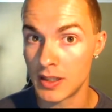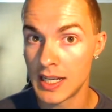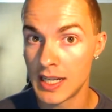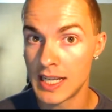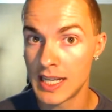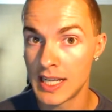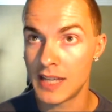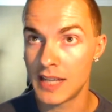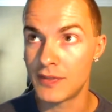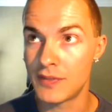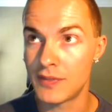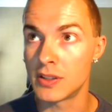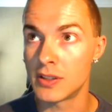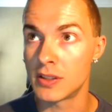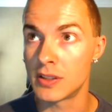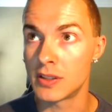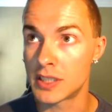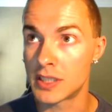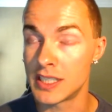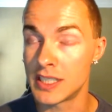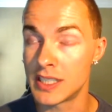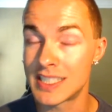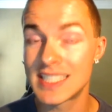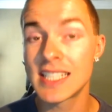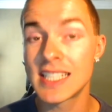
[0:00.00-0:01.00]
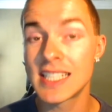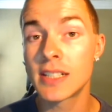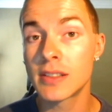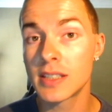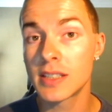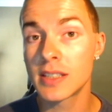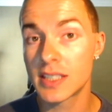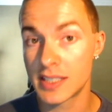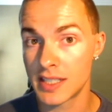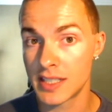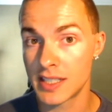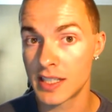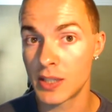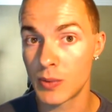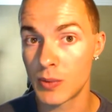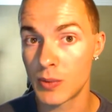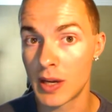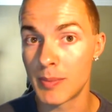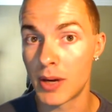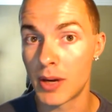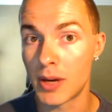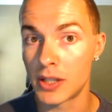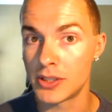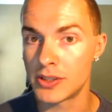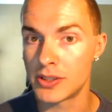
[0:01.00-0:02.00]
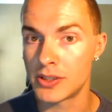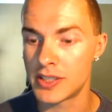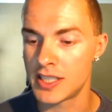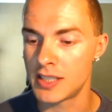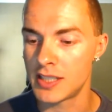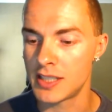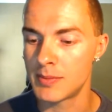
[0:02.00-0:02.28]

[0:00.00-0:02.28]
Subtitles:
if you're considering Sticky Web on your team,